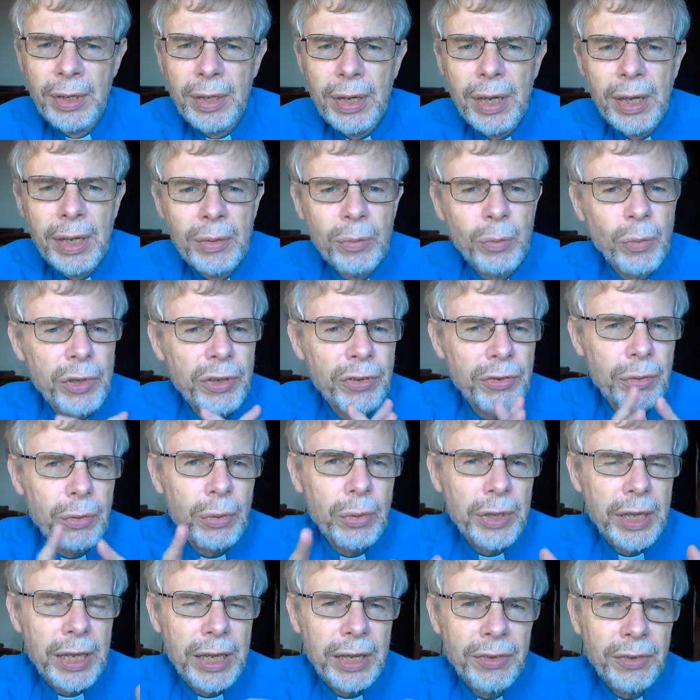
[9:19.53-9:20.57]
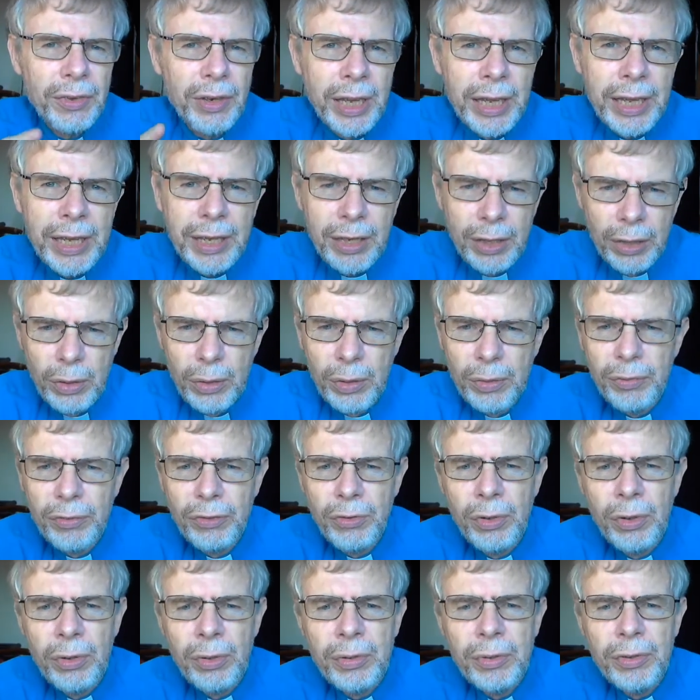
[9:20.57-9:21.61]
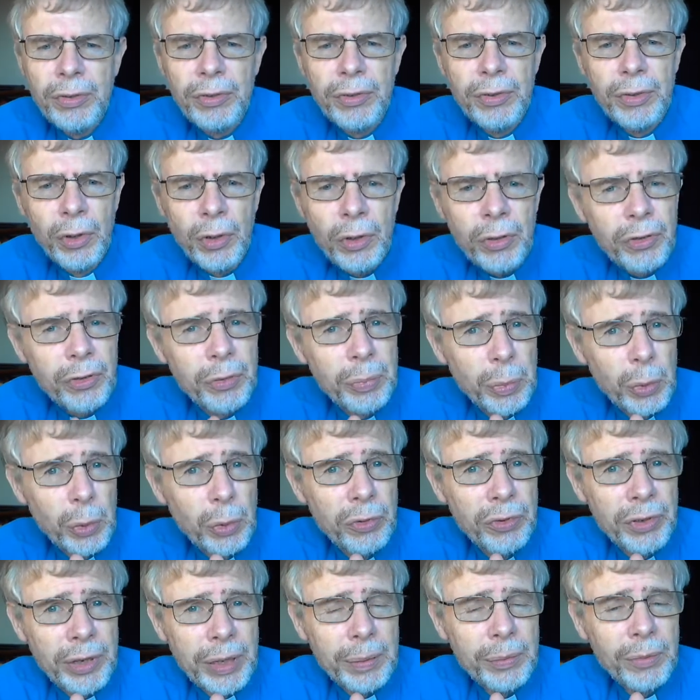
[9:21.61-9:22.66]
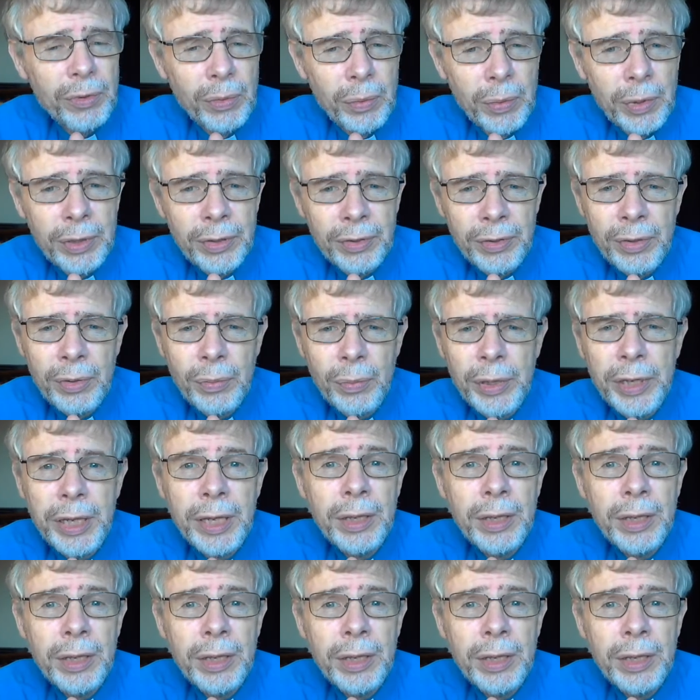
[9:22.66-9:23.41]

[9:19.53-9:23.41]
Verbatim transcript: And we saw that as an echo of John's Gospel, chapter 1, didn't we?